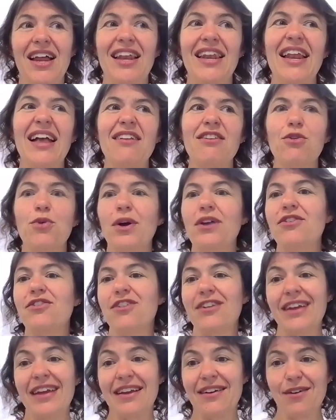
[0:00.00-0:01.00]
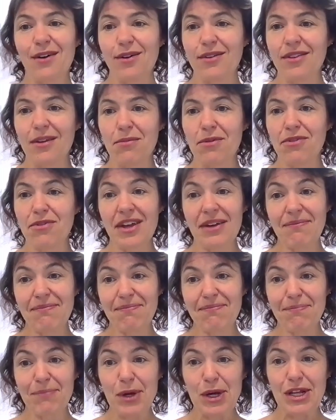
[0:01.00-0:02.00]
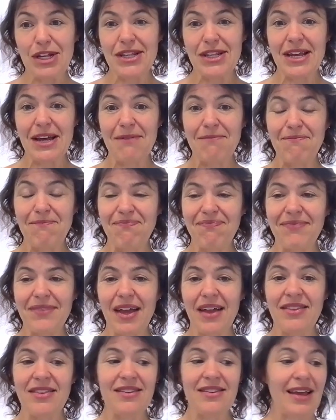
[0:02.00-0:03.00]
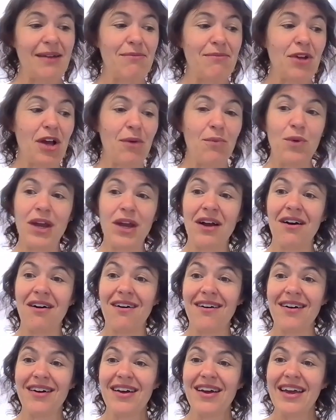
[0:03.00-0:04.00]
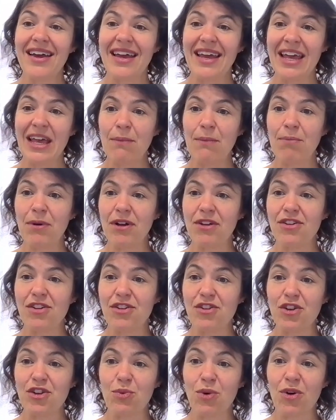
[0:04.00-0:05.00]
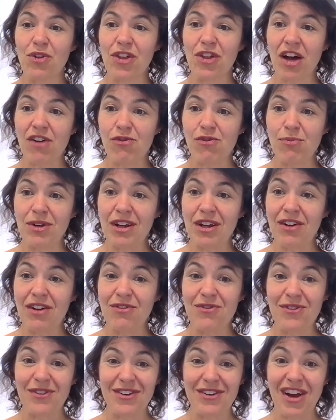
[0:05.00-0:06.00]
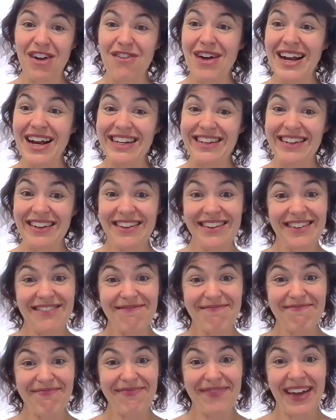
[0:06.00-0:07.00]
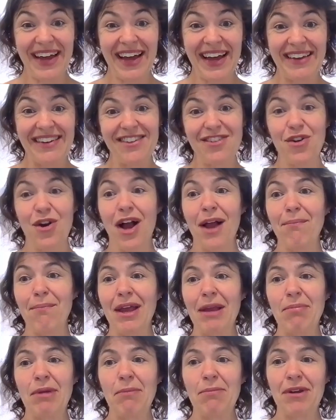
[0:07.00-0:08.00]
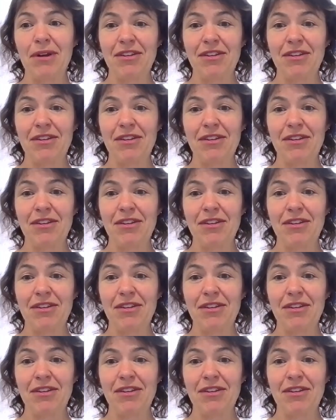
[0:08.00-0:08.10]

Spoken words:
less questioning on some of it. But at the same time, we are here but to do what the government have directed and try and make people